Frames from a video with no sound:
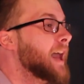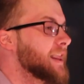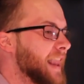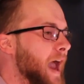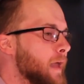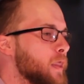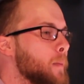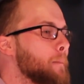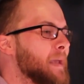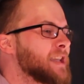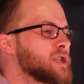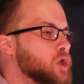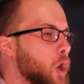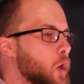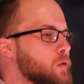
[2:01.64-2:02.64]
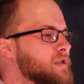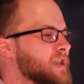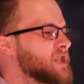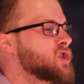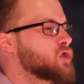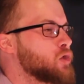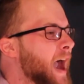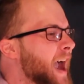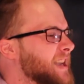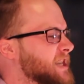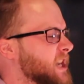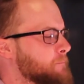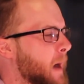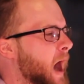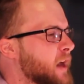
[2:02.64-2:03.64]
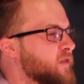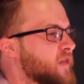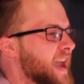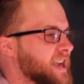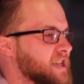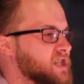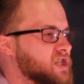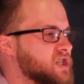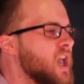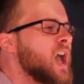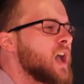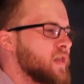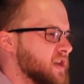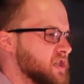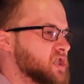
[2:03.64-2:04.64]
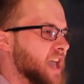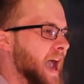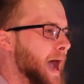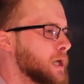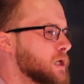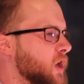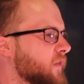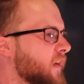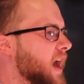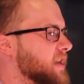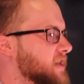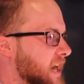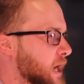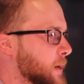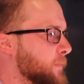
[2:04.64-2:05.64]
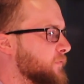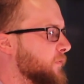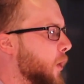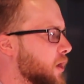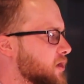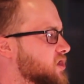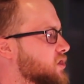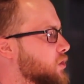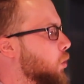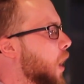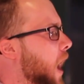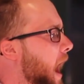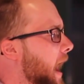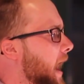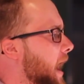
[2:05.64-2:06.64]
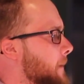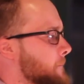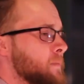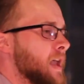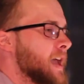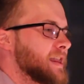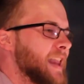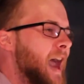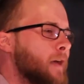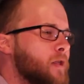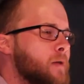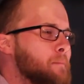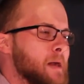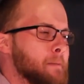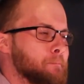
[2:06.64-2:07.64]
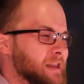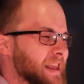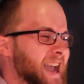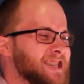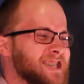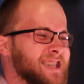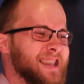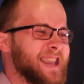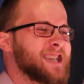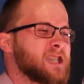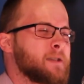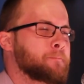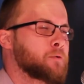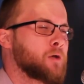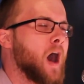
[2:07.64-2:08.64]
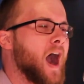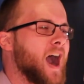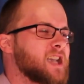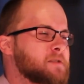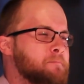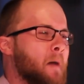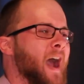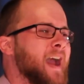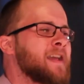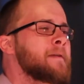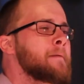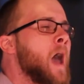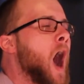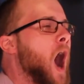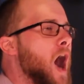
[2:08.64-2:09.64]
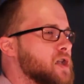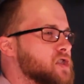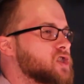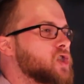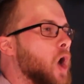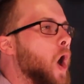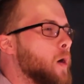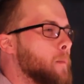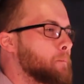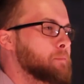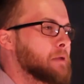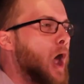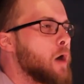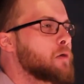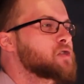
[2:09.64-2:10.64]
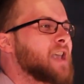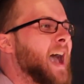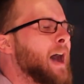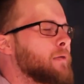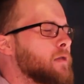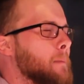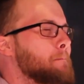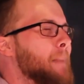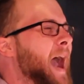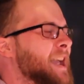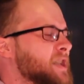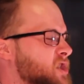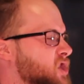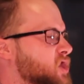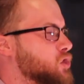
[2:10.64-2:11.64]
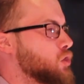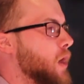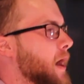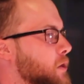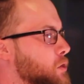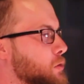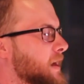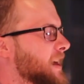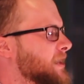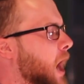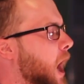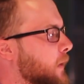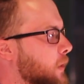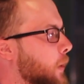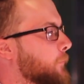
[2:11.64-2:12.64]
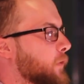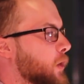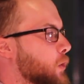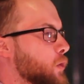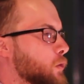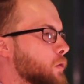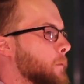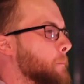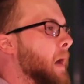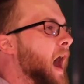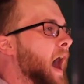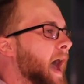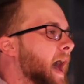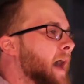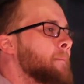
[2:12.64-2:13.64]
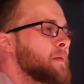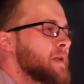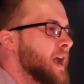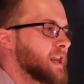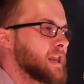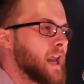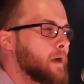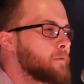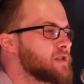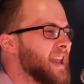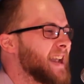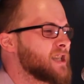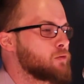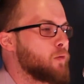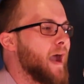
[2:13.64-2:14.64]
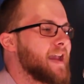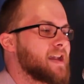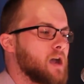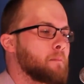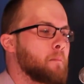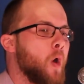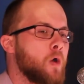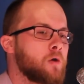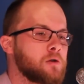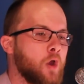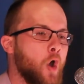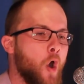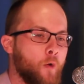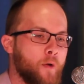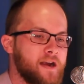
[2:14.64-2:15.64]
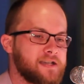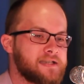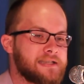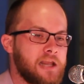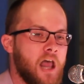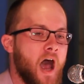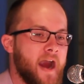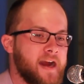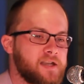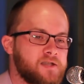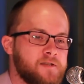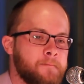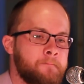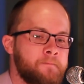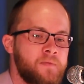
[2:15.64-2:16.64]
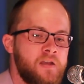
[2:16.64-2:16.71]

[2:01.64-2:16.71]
Let them be too distracted by this, the sound of our deep-voiced choir. Let them be pleasantly surprised by our song blows out the match struck to ignite the funeral pyre and leaves in its wake a more glorious light.